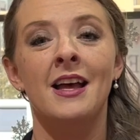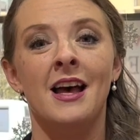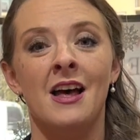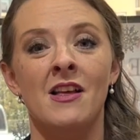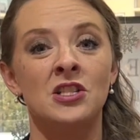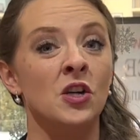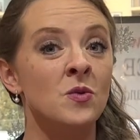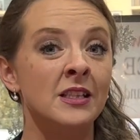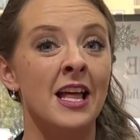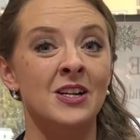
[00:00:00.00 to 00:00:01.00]
that starts with
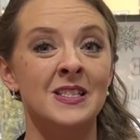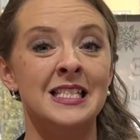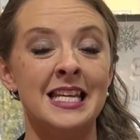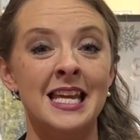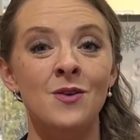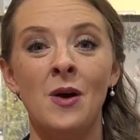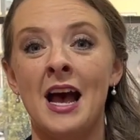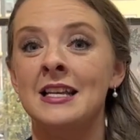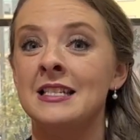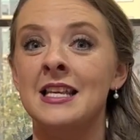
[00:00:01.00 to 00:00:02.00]
the letter D
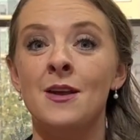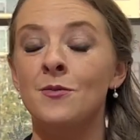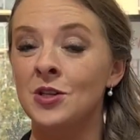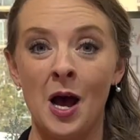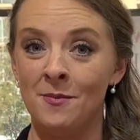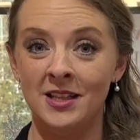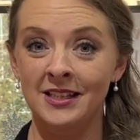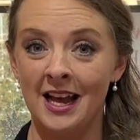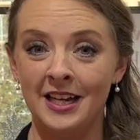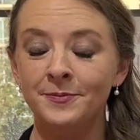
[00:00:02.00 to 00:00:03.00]
as the top of the
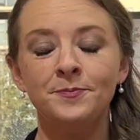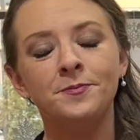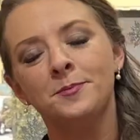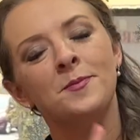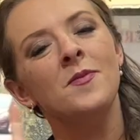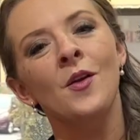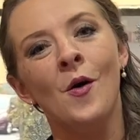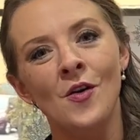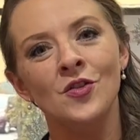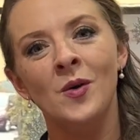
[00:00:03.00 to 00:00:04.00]
line,
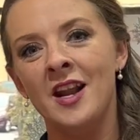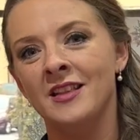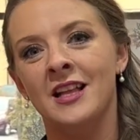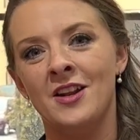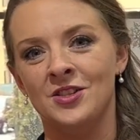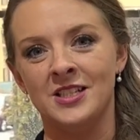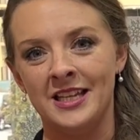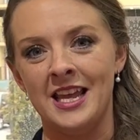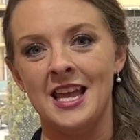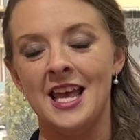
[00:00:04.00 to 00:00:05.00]
all the way to the letter
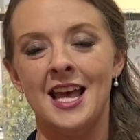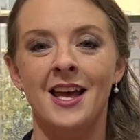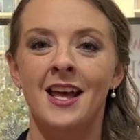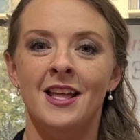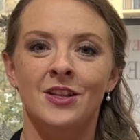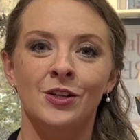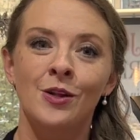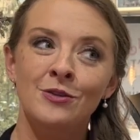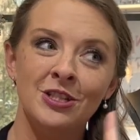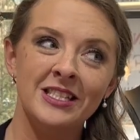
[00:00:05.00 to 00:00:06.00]
Z. The
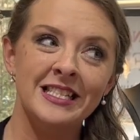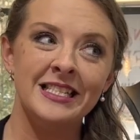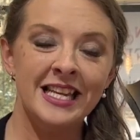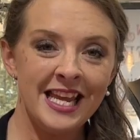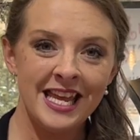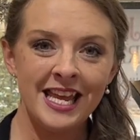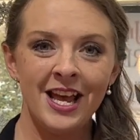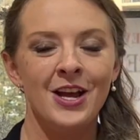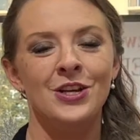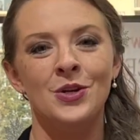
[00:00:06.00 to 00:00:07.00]
closer to D
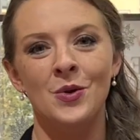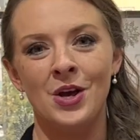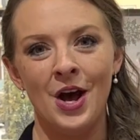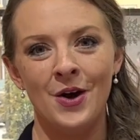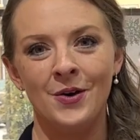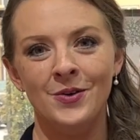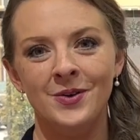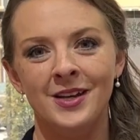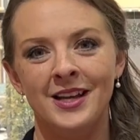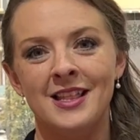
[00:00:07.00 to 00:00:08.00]
you go,
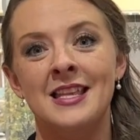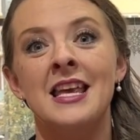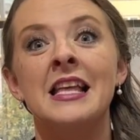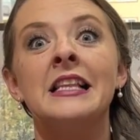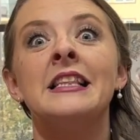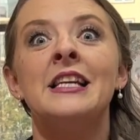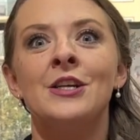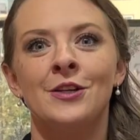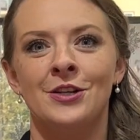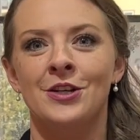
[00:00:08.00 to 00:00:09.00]
the
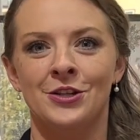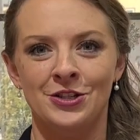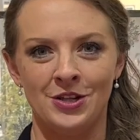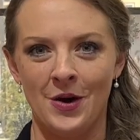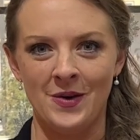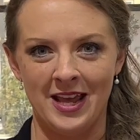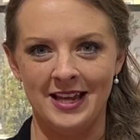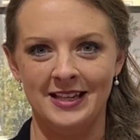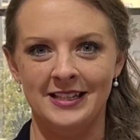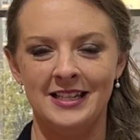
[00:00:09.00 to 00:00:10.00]
clearer your stone
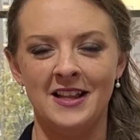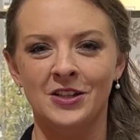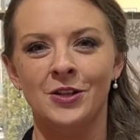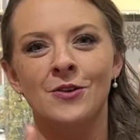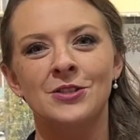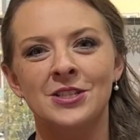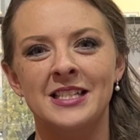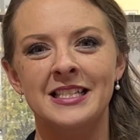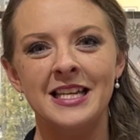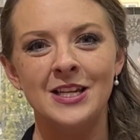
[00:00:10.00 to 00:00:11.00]
is. And the closer
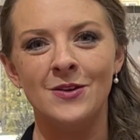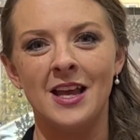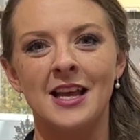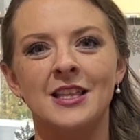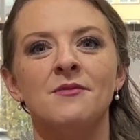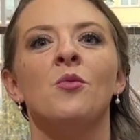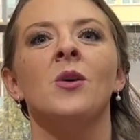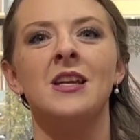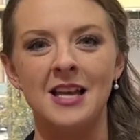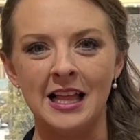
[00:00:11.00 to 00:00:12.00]
to Z you get, the more
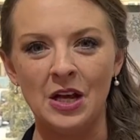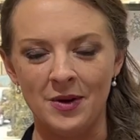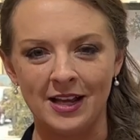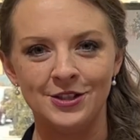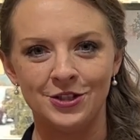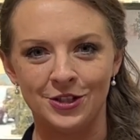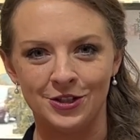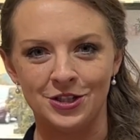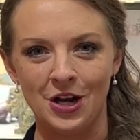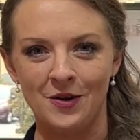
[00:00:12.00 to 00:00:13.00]
yellow hints your
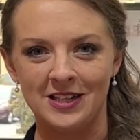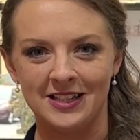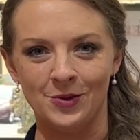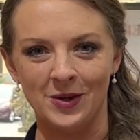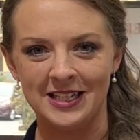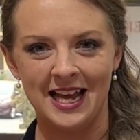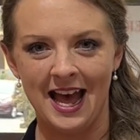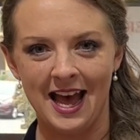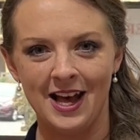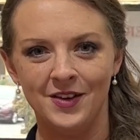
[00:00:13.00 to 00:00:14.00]
stone is going to
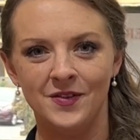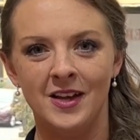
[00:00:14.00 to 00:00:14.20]
have.